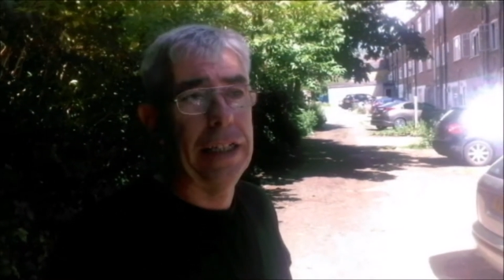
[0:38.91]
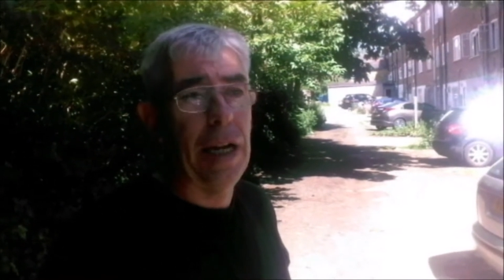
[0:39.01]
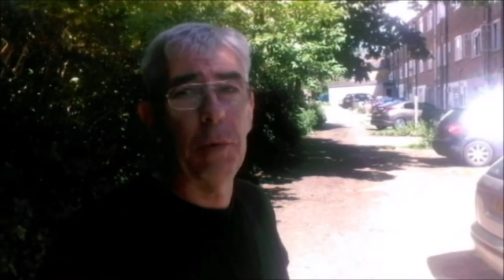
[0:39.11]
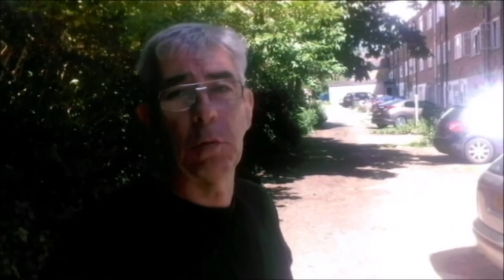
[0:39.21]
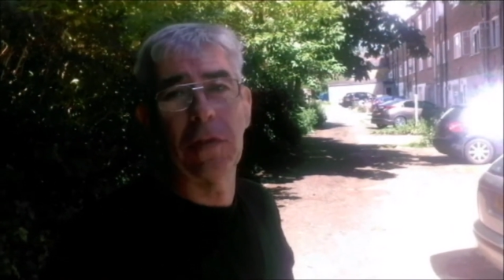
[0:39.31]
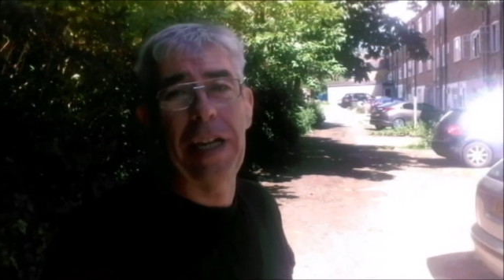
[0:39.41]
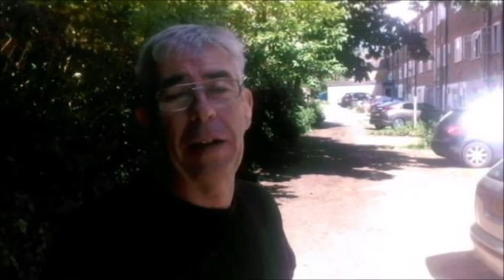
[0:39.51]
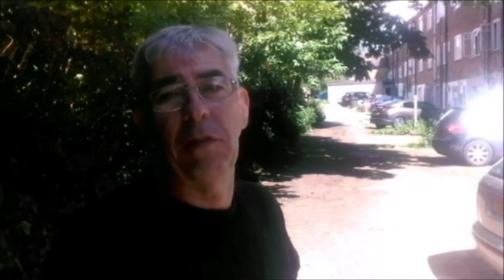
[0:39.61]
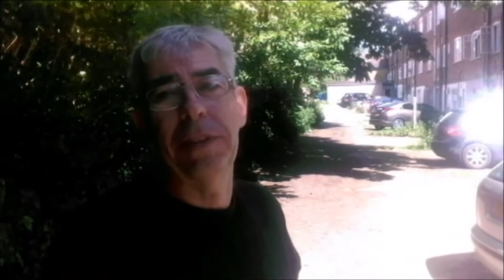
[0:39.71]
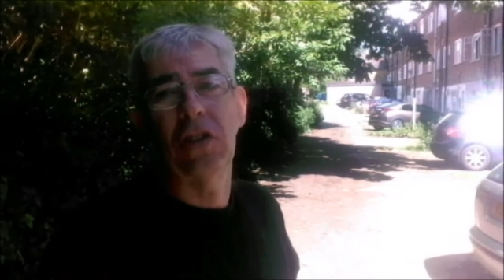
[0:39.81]
Coupled with
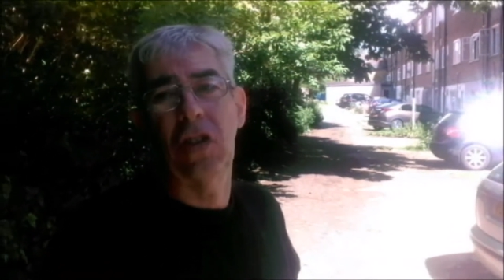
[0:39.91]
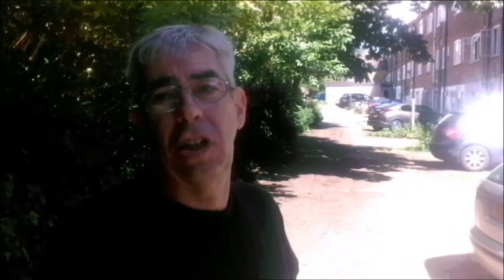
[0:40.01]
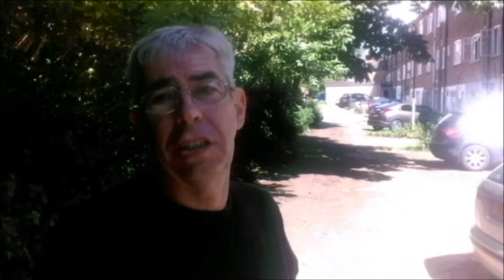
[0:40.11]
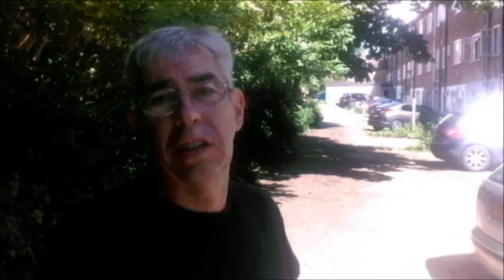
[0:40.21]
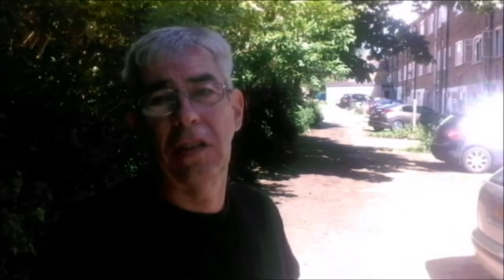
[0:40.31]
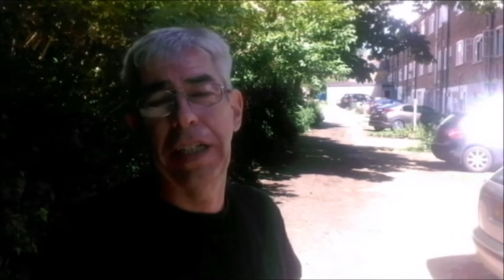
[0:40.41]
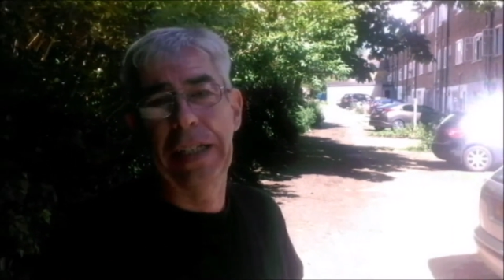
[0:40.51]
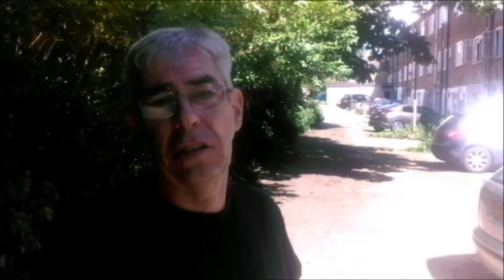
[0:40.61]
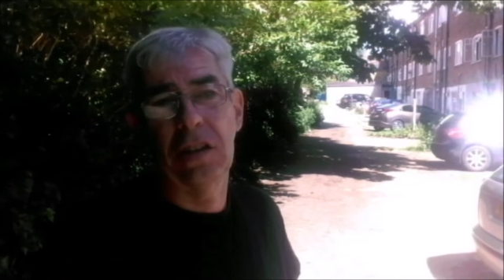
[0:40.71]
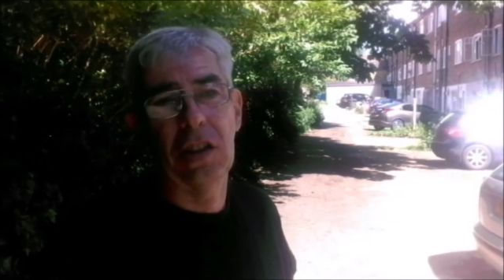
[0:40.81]
that, we've been trying to
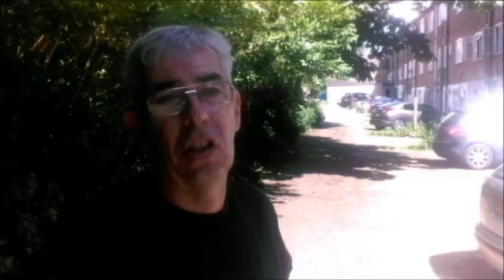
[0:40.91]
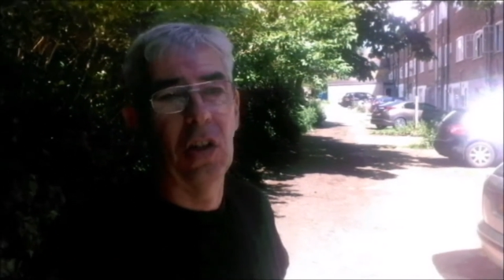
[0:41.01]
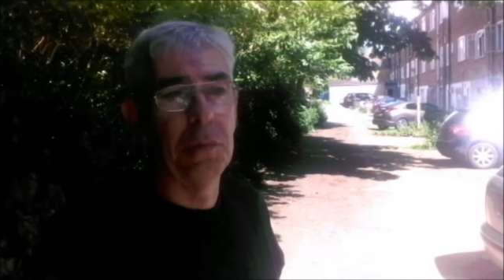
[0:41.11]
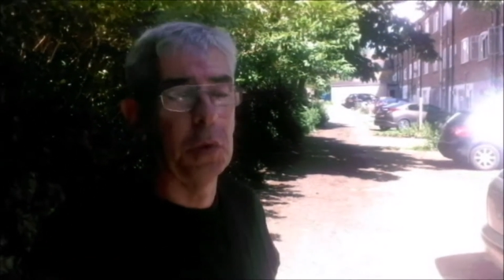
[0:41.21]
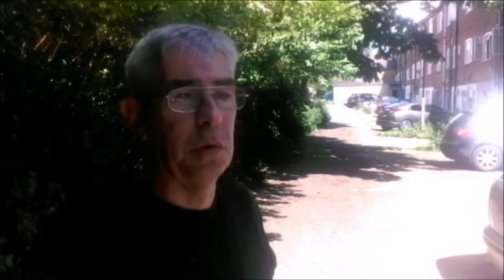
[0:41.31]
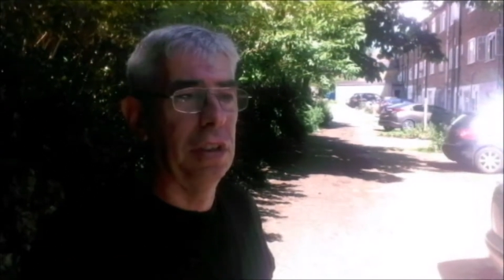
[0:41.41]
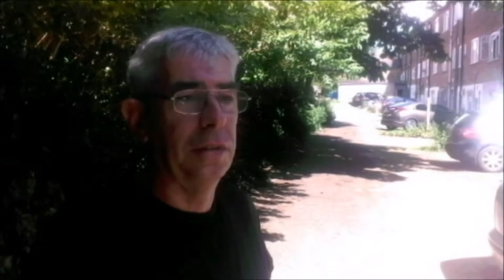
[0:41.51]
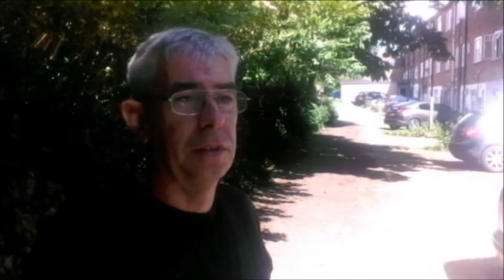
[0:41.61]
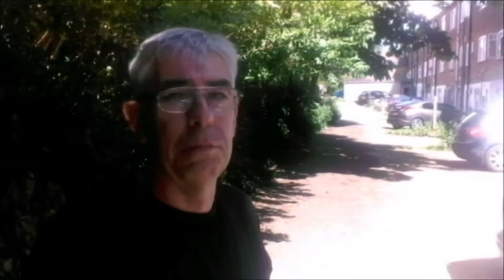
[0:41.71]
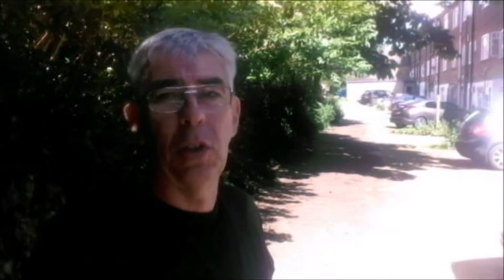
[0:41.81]
get to terms
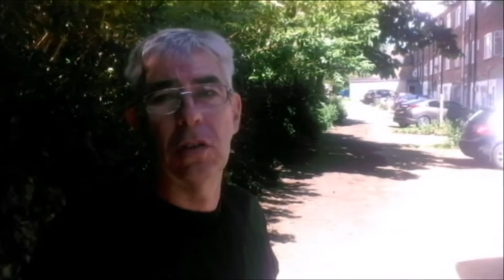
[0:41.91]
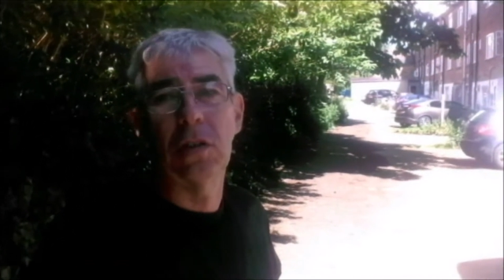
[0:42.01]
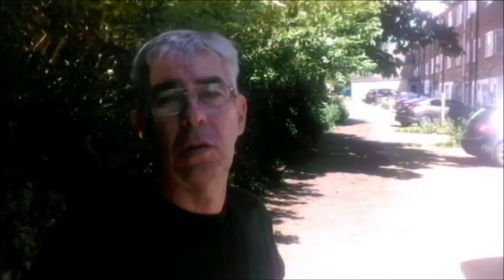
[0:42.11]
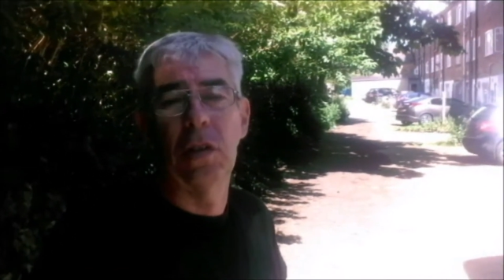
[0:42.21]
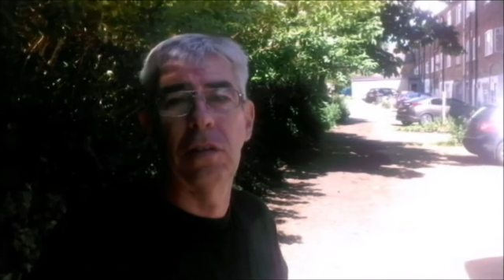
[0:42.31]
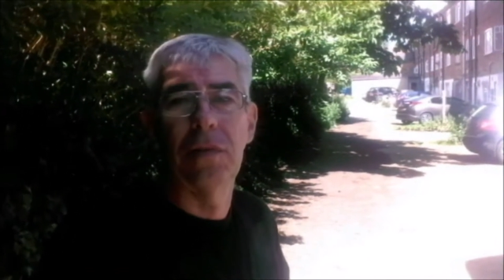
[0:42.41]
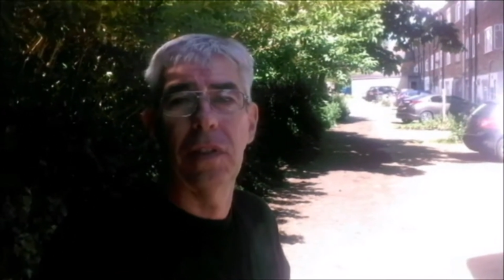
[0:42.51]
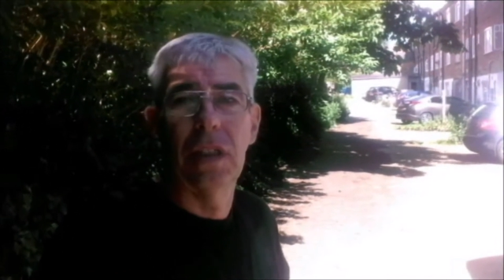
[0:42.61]
with the modern sort of